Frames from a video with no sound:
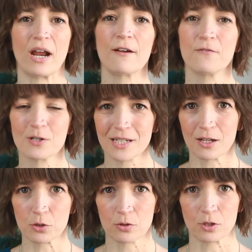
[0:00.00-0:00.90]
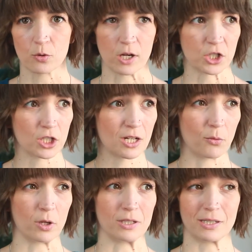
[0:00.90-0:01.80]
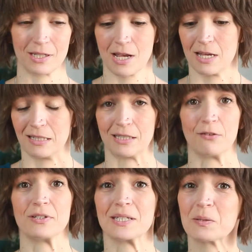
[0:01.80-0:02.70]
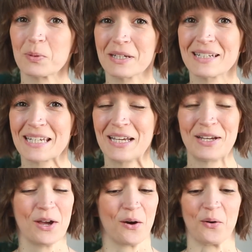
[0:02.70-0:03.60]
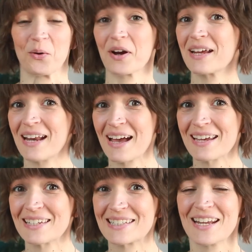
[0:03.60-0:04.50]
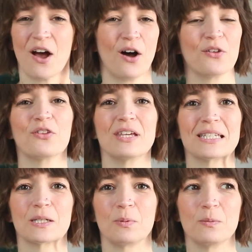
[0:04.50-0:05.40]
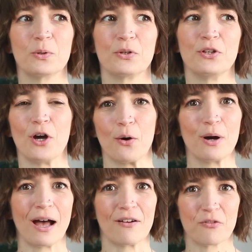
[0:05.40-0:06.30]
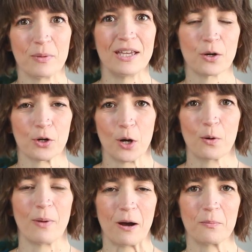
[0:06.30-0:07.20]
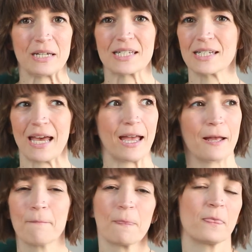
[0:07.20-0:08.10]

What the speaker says: I first answered this question, it was self-disciplined, organized, all the things that people know of me or know about me today.